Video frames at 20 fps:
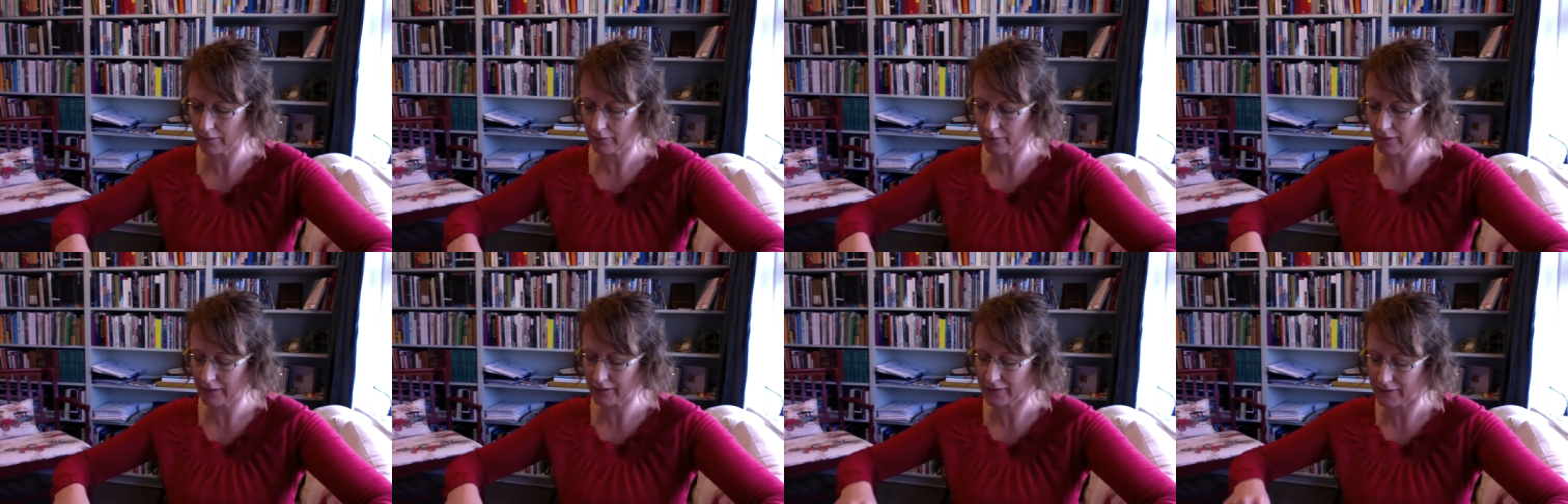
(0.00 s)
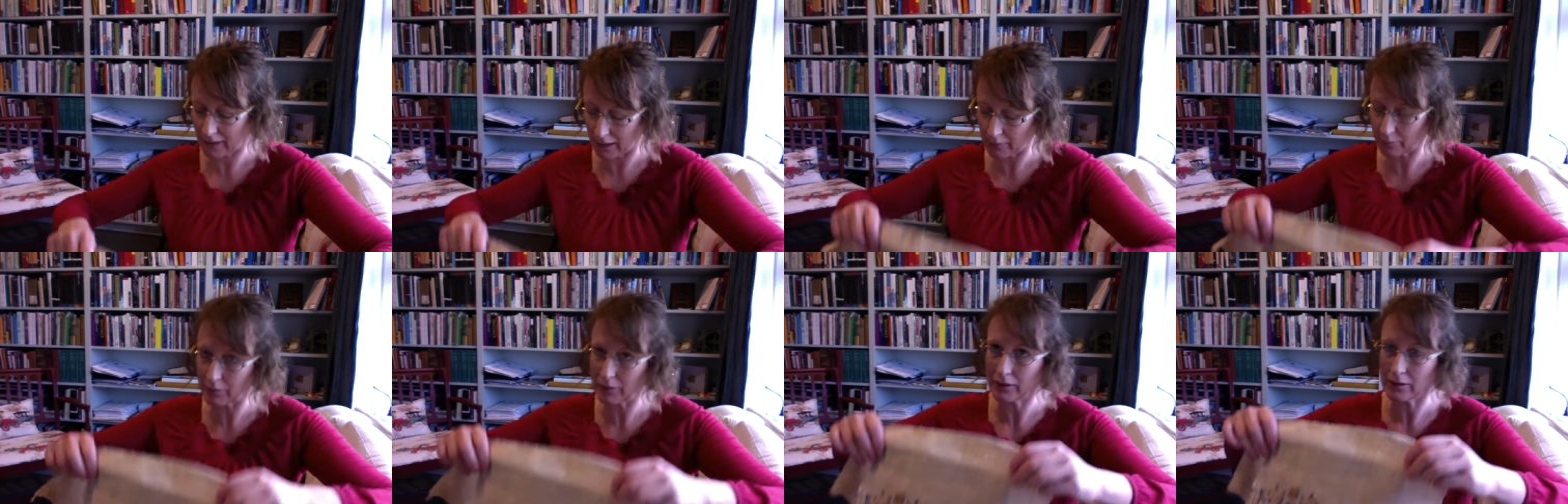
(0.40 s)

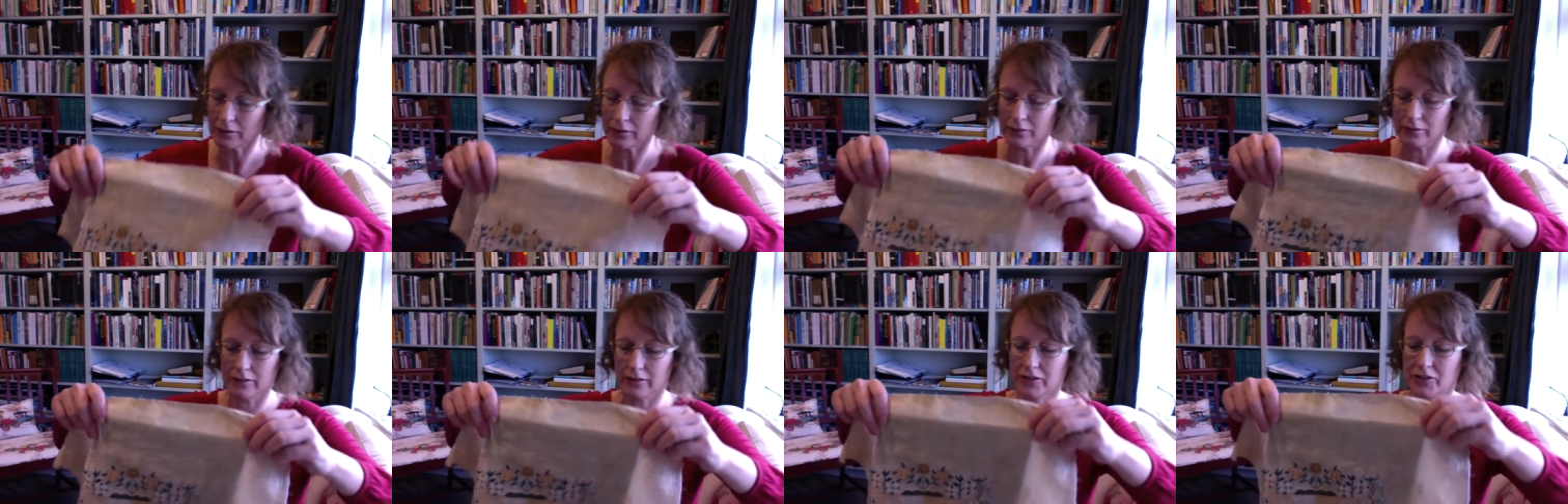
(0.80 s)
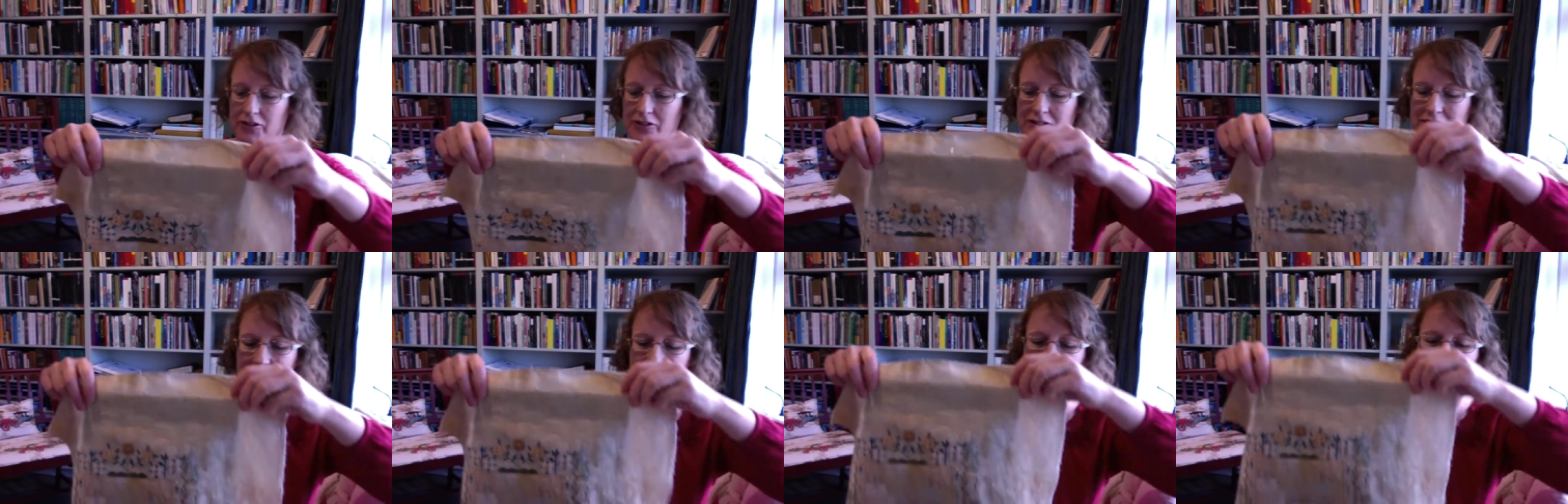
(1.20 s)
Exemplar, I
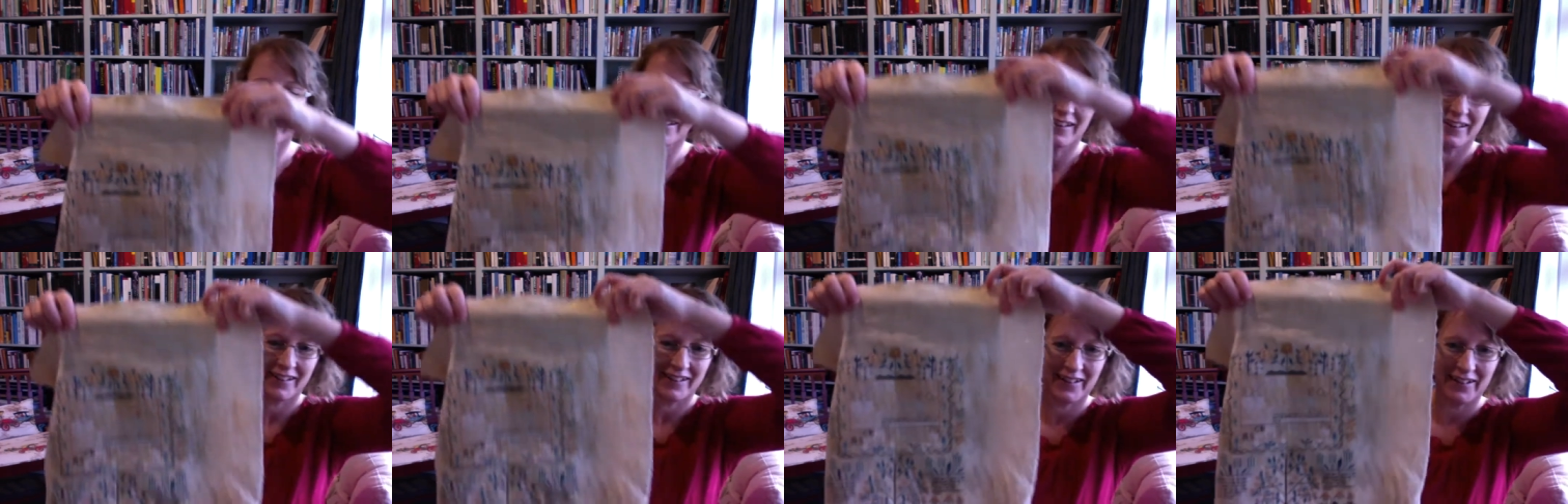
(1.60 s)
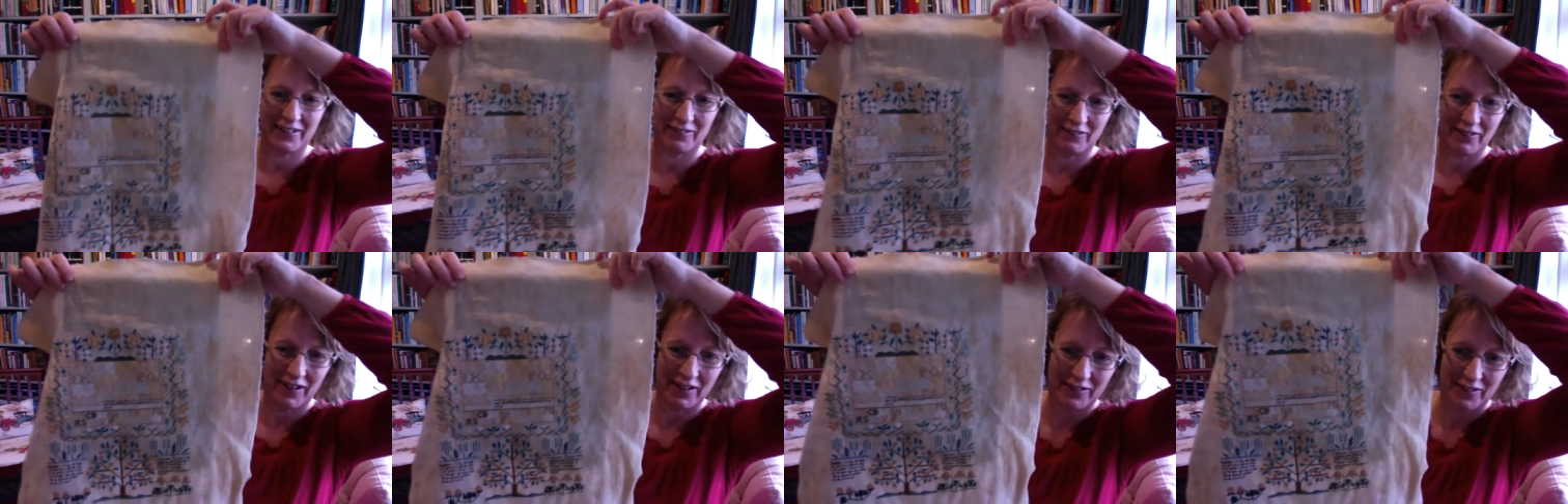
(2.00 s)
should say, get
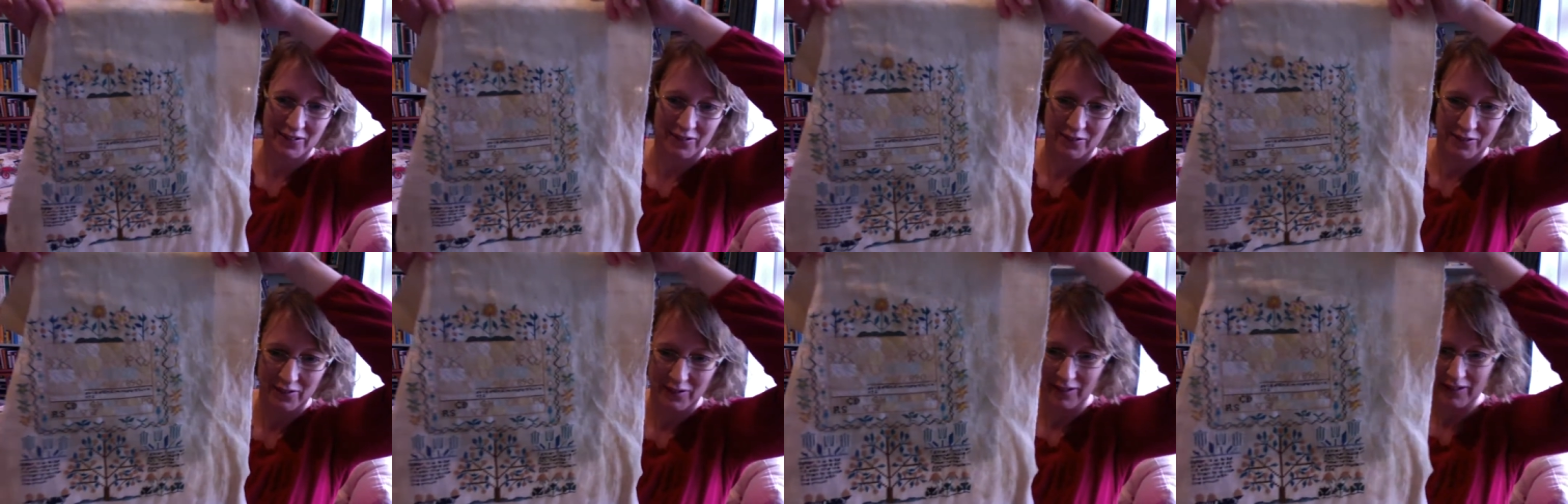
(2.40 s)
it right the